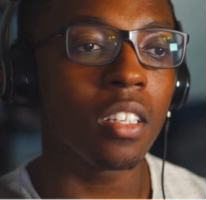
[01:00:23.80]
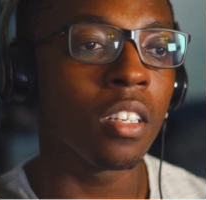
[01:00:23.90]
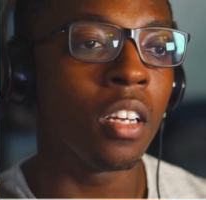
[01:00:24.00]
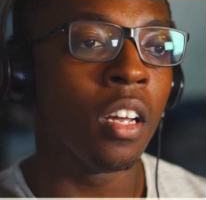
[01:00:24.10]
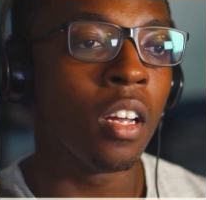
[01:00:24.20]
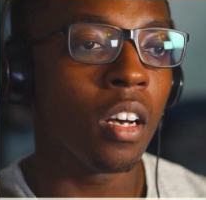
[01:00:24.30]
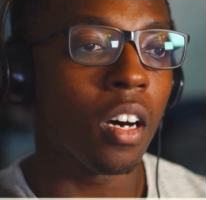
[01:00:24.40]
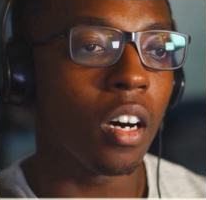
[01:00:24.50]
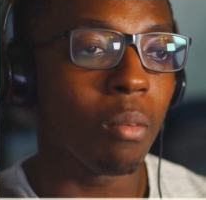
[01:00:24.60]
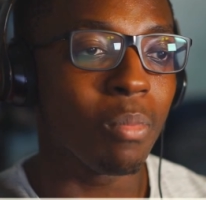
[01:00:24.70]
be
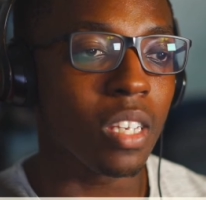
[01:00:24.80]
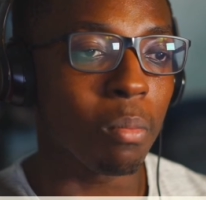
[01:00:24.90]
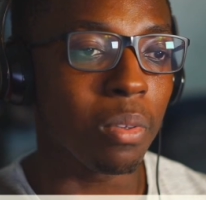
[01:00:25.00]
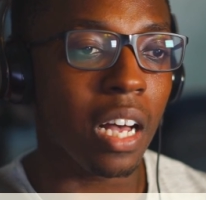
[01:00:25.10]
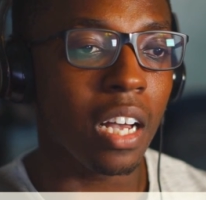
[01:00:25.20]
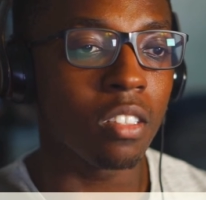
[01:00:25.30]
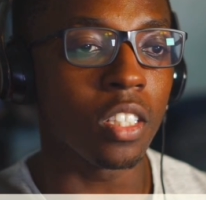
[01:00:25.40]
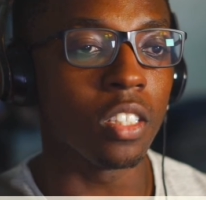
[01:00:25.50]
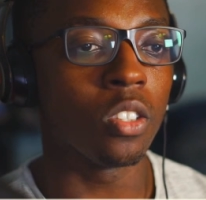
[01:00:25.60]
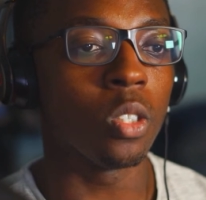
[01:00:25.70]
applied to consumer to
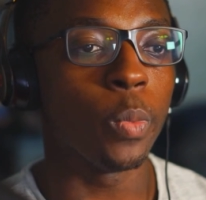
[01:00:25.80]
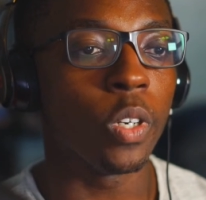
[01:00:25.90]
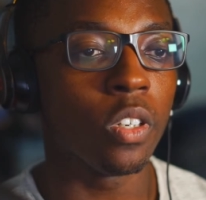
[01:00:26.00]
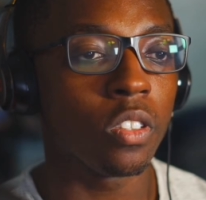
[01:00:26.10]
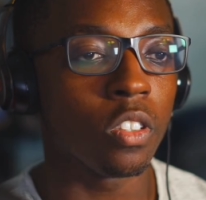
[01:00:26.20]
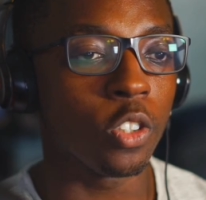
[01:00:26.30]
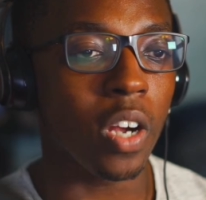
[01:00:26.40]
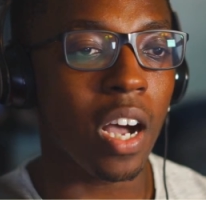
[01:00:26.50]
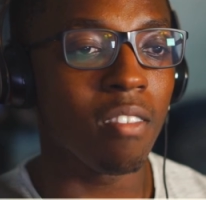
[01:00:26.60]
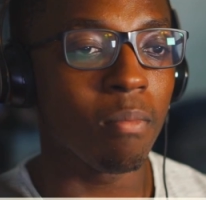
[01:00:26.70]
drive more
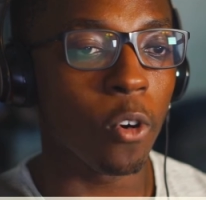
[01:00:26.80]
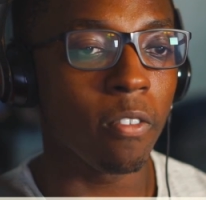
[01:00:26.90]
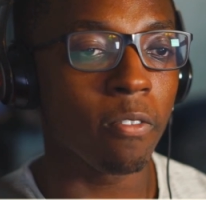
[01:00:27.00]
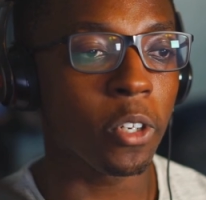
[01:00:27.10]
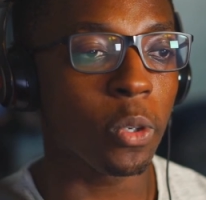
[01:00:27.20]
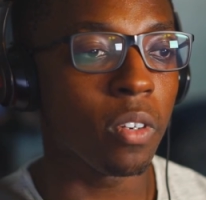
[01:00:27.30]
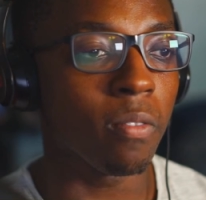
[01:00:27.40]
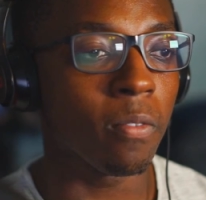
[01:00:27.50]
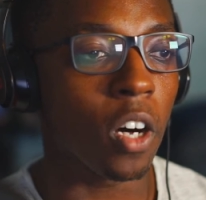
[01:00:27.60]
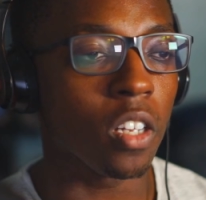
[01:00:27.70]
frequent volume driven
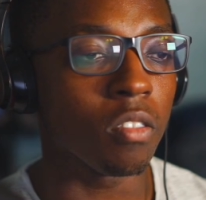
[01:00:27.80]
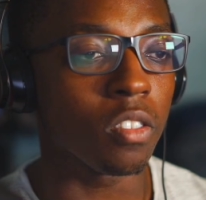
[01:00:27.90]
purchases.